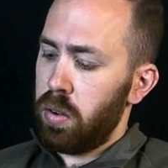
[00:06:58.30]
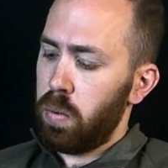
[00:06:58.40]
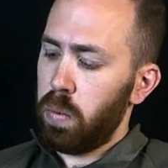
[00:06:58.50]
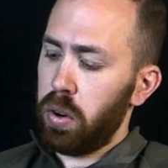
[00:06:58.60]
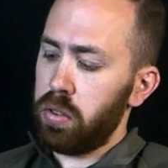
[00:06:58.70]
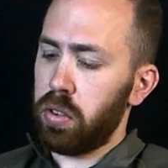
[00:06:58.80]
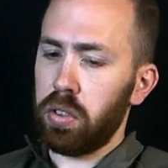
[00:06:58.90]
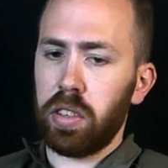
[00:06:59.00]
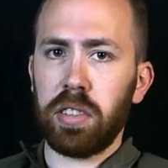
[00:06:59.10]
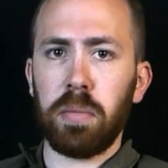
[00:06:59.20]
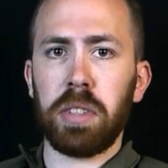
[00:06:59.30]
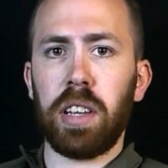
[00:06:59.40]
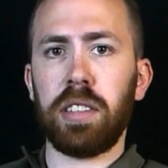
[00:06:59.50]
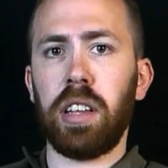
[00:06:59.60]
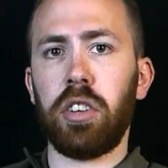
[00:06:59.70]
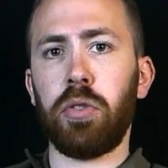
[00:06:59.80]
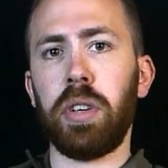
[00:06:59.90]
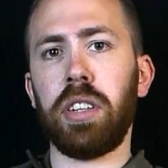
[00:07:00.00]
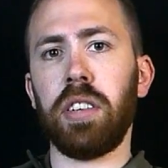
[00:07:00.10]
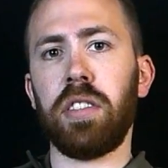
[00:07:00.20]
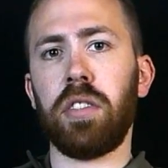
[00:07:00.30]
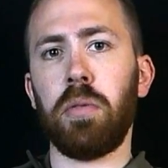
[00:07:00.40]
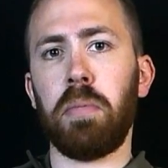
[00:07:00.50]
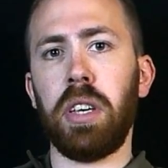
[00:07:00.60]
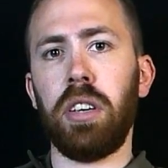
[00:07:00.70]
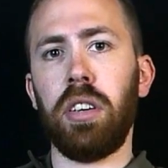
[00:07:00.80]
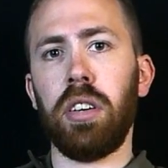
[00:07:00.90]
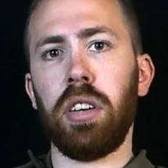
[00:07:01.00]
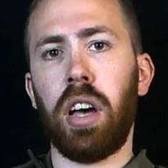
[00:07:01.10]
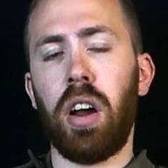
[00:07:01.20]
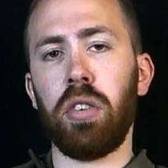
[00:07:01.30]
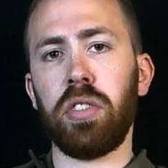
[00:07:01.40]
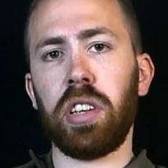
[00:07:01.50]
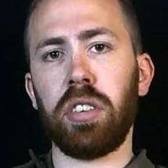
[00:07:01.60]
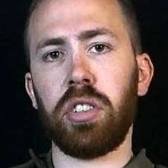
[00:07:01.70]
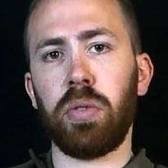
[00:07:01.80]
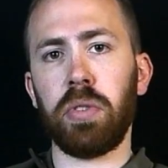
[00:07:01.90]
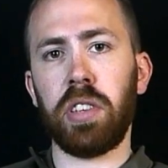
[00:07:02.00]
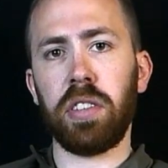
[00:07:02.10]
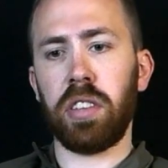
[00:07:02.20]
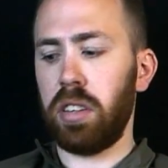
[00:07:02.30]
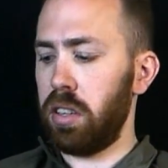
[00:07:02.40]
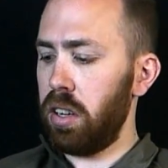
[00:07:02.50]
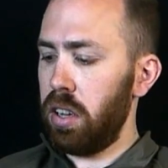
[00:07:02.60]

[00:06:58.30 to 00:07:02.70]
Warrior Salt System says they treat this to be IR signature resistant,